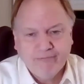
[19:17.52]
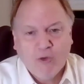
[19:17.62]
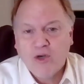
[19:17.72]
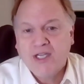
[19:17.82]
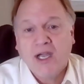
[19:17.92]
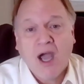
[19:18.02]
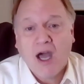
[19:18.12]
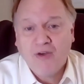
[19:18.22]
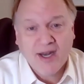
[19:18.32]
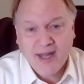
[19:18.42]
forcing a
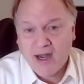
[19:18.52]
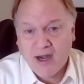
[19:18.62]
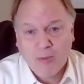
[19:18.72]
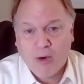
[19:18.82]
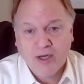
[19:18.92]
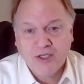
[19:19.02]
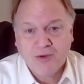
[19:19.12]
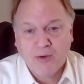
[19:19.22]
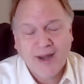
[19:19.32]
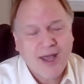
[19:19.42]
contract down another party's
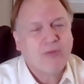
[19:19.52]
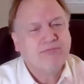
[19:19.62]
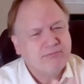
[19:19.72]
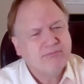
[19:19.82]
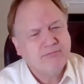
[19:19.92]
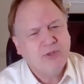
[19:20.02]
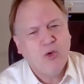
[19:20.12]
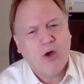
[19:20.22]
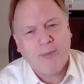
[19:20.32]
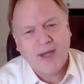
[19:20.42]
throat. Now,
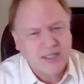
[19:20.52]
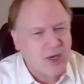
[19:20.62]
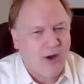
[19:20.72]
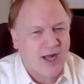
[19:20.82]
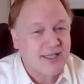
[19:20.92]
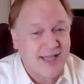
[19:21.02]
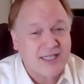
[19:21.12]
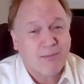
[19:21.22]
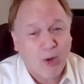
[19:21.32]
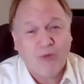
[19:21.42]
you all may say, Watson,
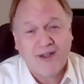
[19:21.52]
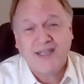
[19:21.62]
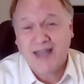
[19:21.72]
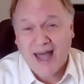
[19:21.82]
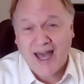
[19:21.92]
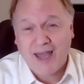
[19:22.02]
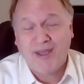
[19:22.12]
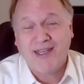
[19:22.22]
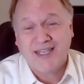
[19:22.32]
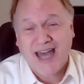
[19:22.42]
that's a bold-faced lie
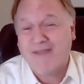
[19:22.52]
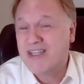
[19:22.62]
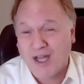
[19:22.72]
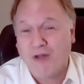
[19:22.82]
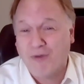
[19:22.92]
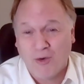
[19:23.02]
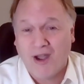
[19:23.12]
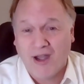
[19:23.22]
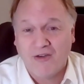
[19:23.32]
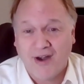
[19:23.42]
because I have a cell phone
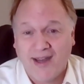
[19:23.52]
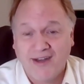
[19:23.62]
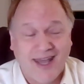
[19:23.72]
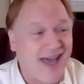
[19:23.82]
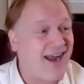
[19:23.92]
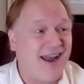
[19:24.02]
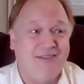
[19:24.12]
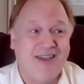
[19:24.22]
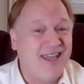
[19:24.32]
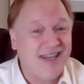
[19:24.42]
contract and I didn't
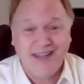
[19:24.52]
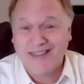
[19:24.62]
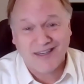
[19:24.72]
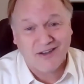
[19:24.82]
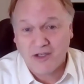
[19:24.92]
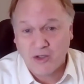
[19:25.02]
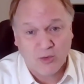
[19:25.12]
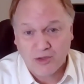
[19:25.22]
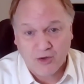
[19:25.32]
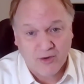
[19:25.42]
have anything to
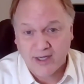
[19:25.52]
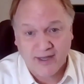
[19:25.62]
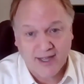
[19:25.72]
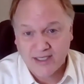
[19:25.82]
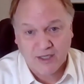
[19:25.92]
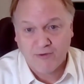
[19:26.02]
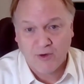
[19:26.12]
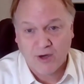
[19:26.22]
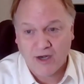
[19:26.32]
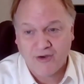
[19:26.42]
do with agreeing to that cell
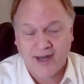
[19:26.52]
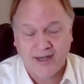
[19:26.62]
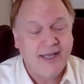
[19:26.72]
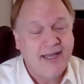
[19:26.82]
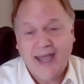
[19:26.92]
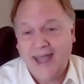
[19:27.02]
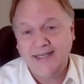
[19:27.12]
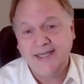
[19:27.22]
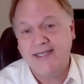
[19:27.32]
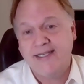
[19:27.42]
phone contract.
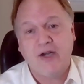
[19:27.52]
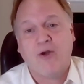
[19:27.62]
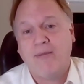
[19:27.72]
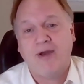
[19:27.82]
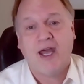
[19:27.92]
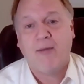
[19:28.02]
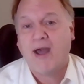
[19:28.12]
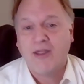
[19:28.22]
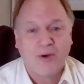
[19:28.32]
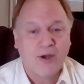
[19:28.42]
AT&T crammed it down
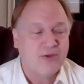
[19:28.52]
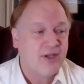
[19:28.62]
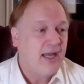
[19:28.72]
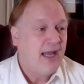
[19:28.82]
my throat